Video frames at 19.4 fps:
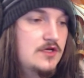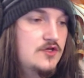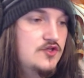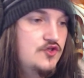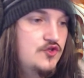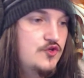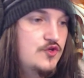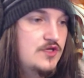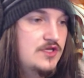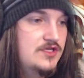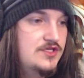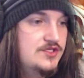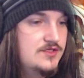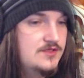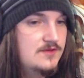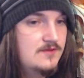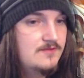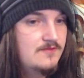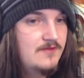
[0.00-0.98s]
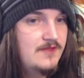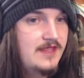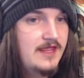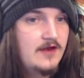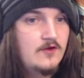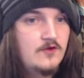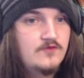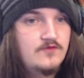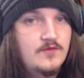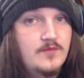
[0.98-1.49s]
you can just
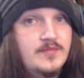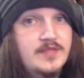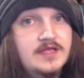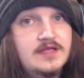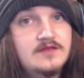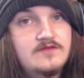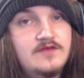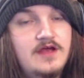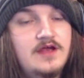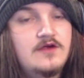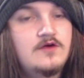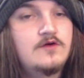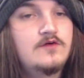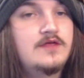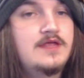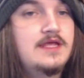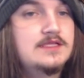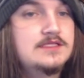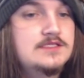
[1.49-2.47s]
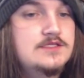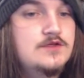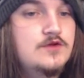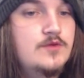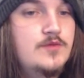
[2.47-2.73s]
get off a big attack against your